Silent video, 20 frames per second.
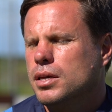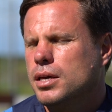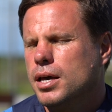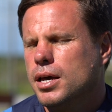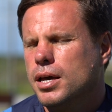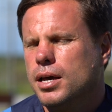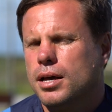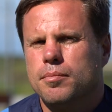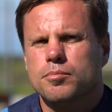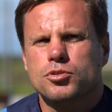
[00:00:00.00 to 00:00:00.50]

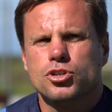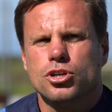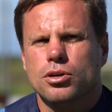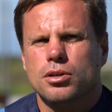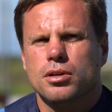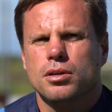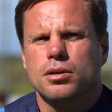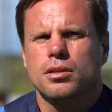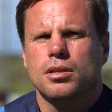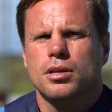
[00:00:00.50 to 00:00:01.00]
Yeah, I'm sure
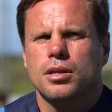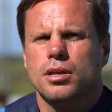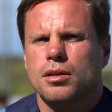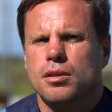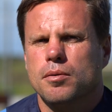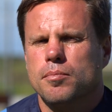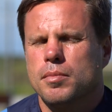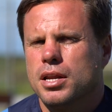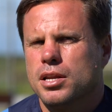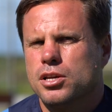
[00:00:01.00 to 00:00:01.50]
that, you know,
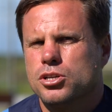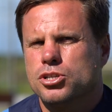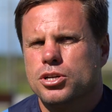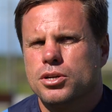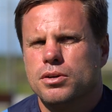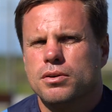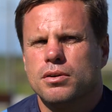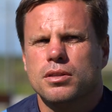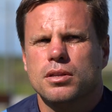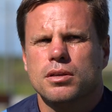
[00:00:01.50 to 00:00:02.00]
the
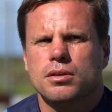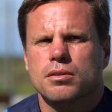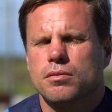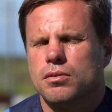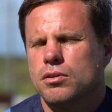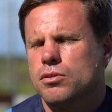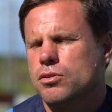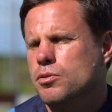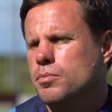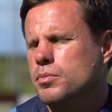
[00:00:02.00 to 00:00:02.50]
manager and the
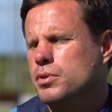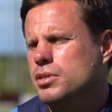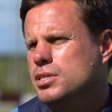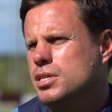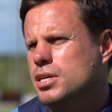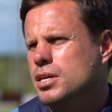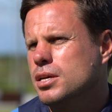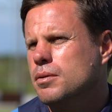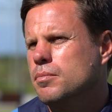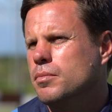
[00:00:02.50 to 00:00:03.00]
recruitment
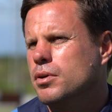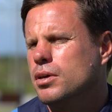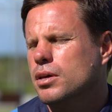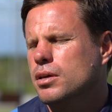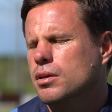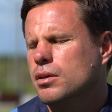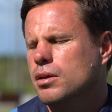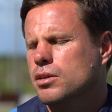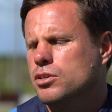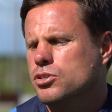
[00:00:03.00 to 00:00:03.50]
team
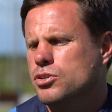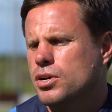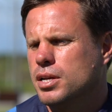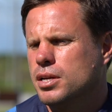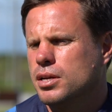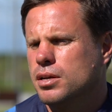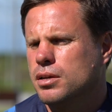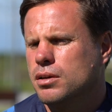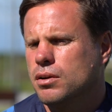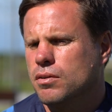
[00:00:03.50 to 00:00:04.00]
are
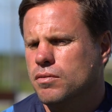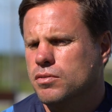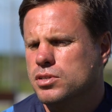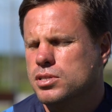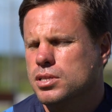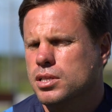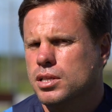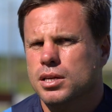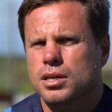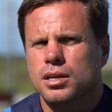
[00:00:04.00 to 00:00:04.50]
trying to,
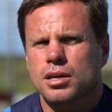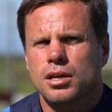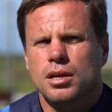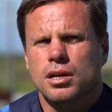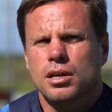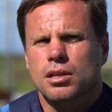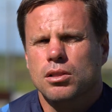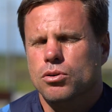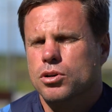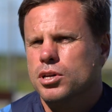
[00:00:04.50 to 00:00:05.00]
obviously,
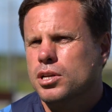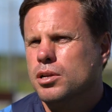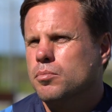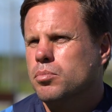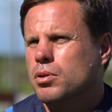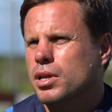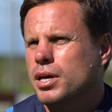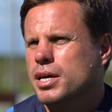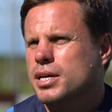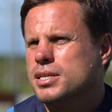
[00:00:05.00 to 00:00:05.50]
looking at
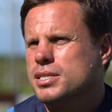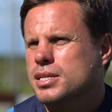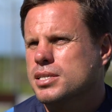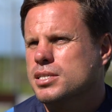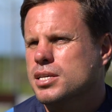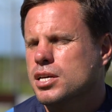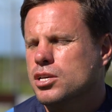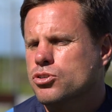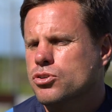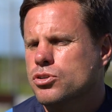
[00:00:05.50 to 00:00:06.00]
players,
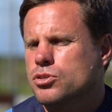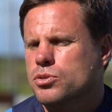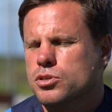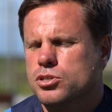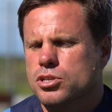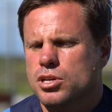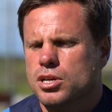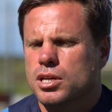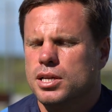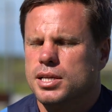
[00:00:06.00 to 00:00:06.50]
etc. So
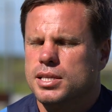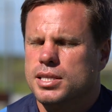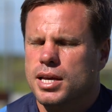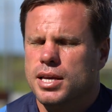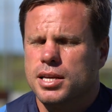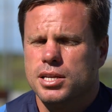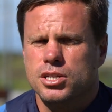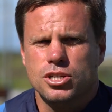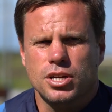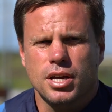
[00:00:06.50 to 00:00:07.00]
it's early
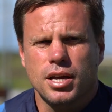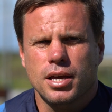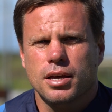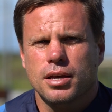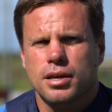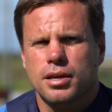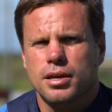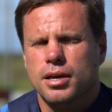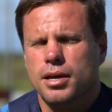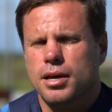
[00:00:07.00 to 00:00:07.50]
days yet,
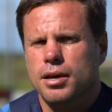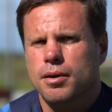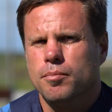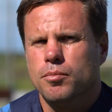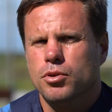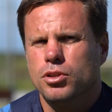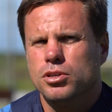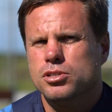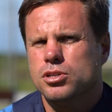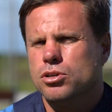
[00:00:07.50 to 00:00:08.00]

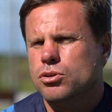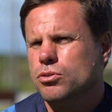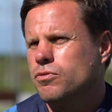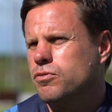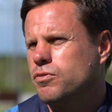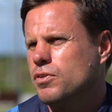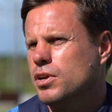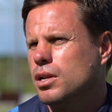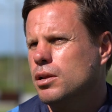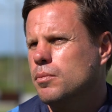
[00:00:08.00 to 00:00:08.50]
but there's a good
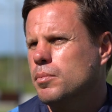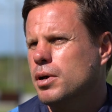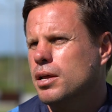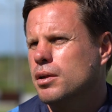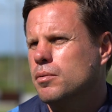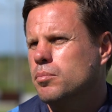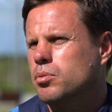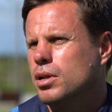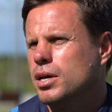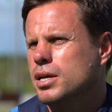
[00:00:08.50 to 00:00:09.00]
feel about
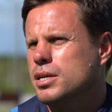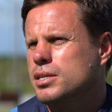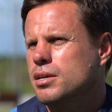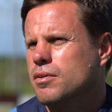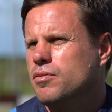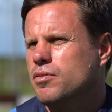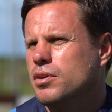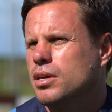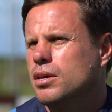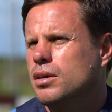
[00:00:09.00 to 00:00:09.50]
the place. I
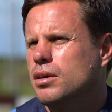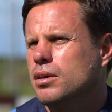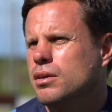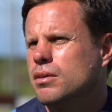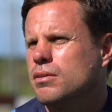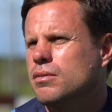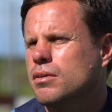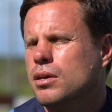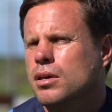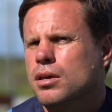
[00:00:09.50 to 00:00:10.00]
think
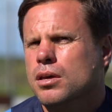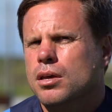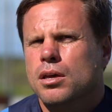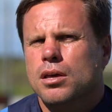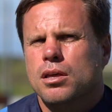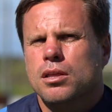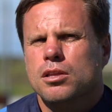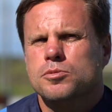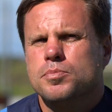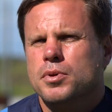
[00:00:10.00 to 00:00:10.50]

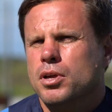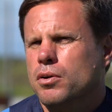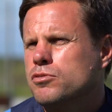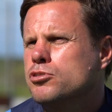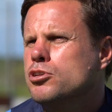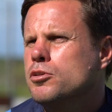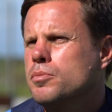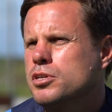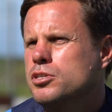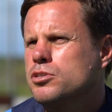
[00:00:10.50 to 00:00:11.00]
there's
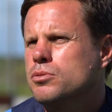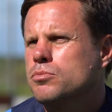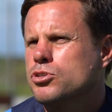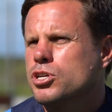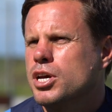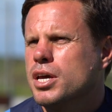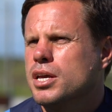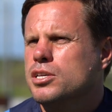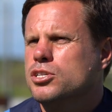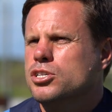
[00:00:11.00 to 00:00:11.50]
obviously been some
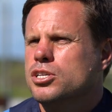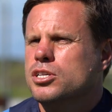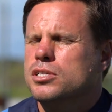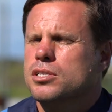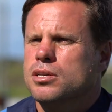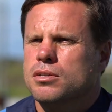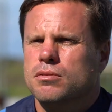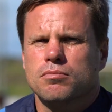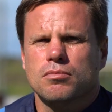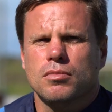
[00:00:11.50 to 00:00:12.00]

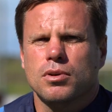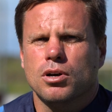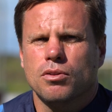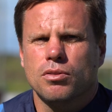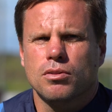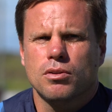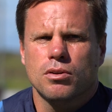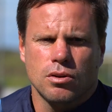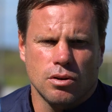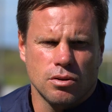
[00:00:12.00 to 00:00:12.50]
changes and
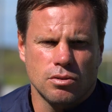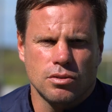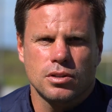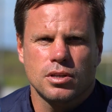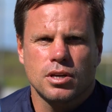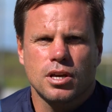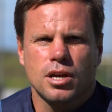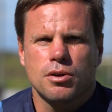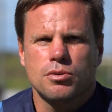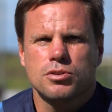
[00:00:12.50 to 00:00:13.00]
on
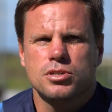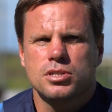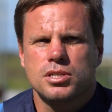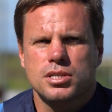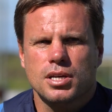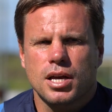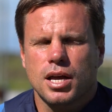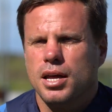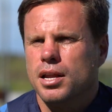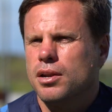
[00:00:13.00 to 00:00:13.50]
the coaching
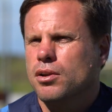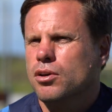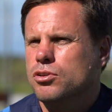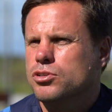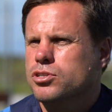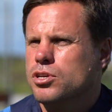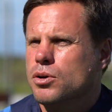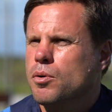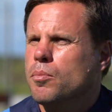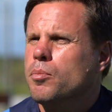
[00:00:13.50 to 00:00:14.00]
side and
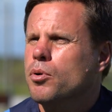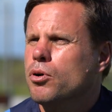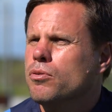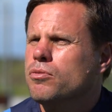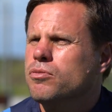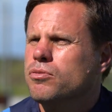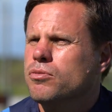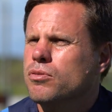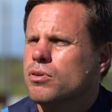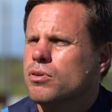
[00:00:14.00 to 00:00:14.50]
also above,